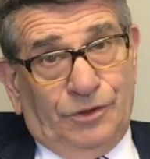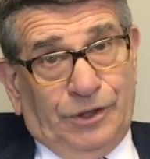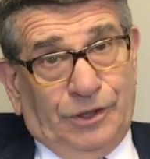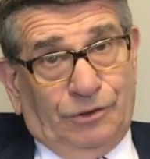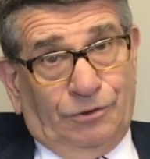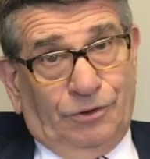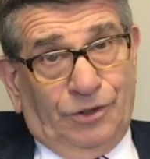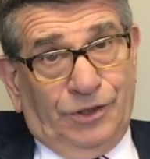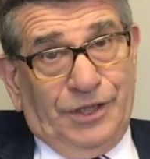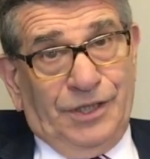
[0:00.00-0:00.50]

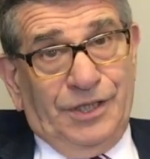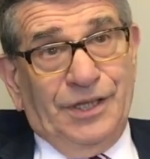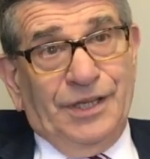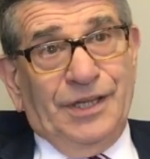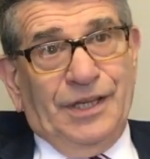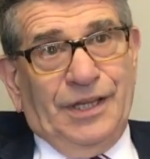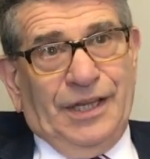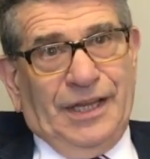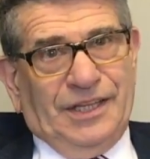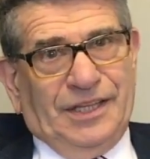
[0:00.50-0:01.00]
literally,
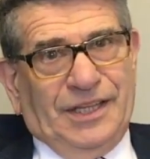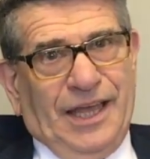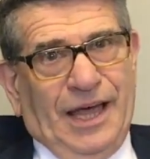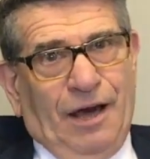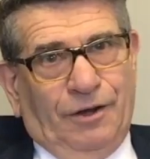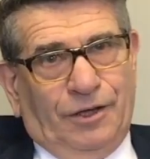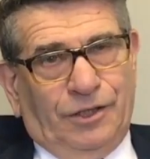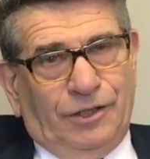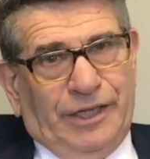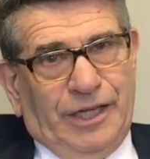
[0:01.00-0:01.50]
in
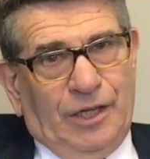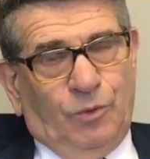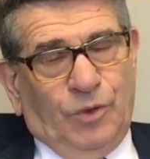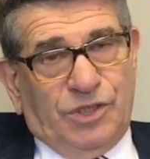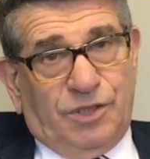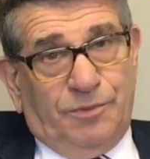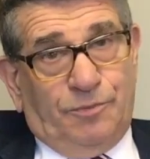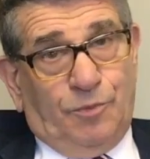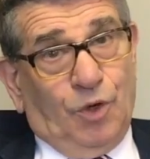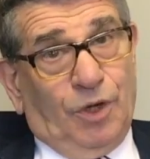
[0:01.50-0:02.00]
calculating
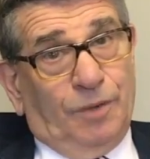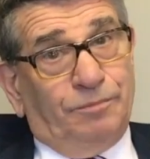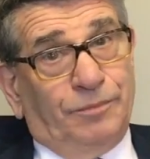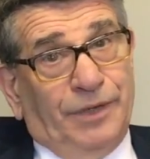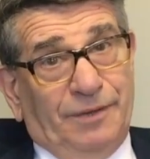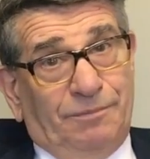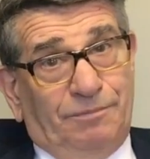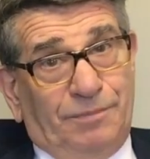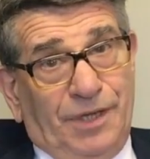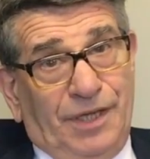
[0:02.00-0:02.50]
what support
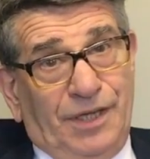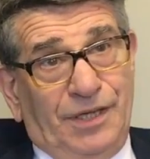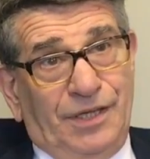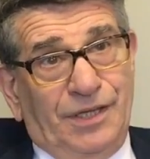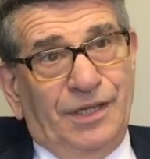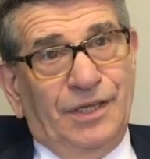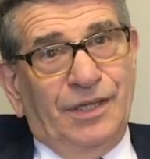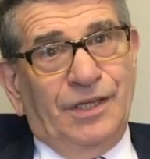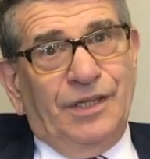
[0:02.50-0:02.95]
might be